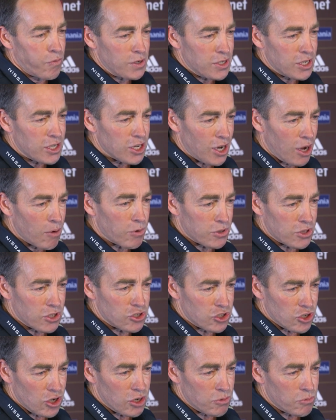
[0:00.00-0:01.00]
We didn't know where
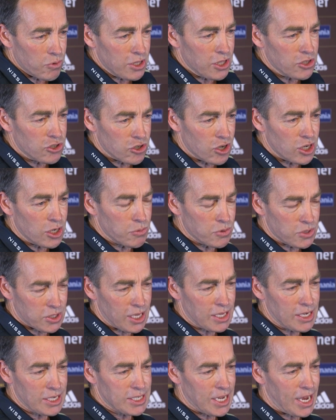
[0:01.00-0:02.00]
the journey was
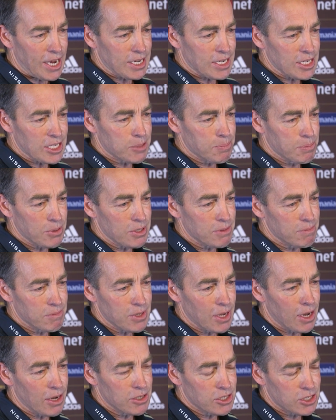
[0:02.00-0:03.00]
going to take us, but
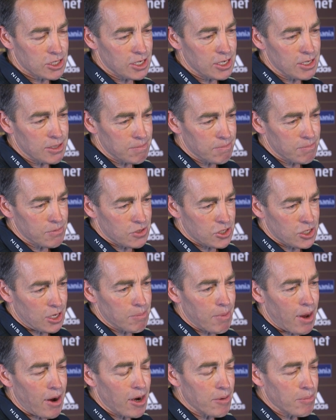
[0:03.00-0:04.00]
she
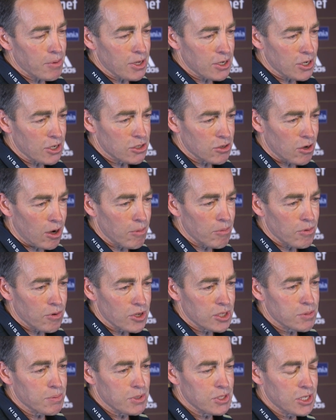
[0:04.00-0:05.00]
married me at a time where I
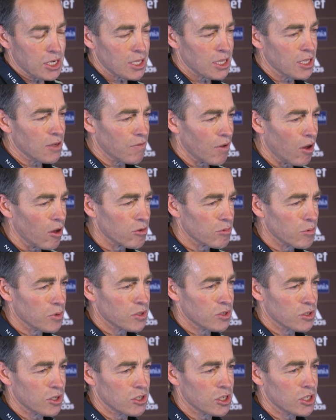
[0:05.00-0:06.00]
was particularly vulnerable
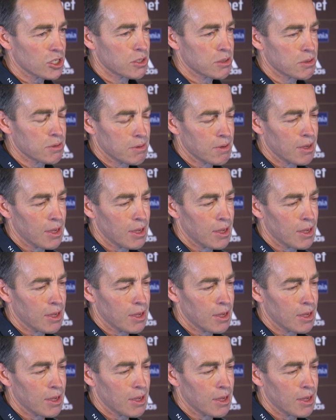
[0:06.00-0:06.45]
because I just